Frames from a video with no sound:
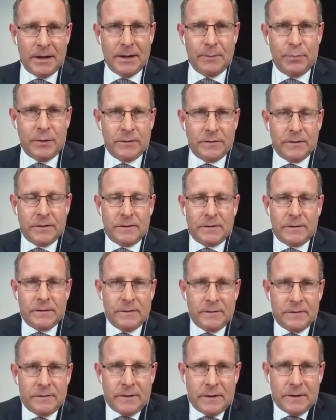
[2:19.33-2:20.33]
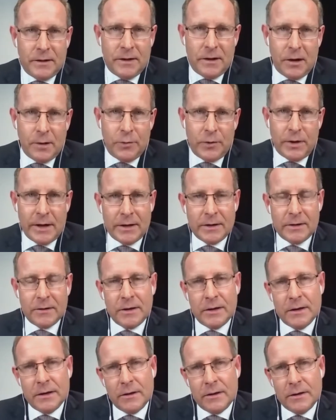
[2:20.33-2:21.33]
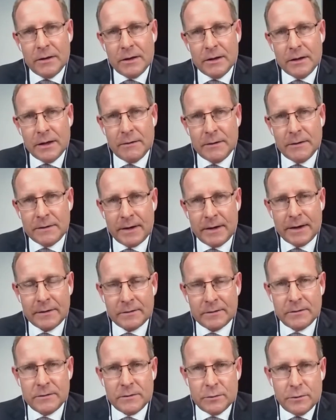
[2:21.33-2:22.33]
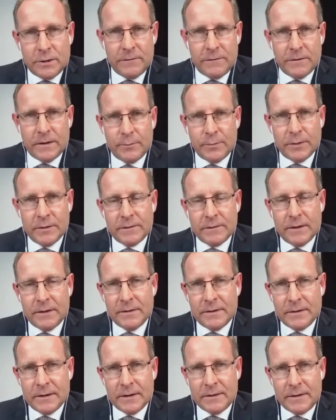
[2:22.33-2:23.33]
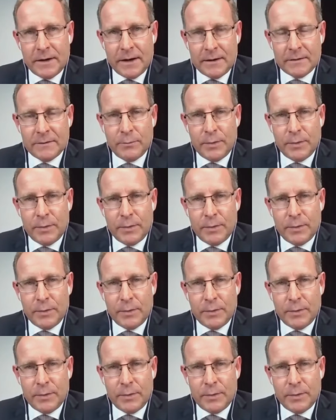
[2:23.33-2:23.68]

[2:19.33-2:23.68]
businesses operating on a lower tax, on 25% tax,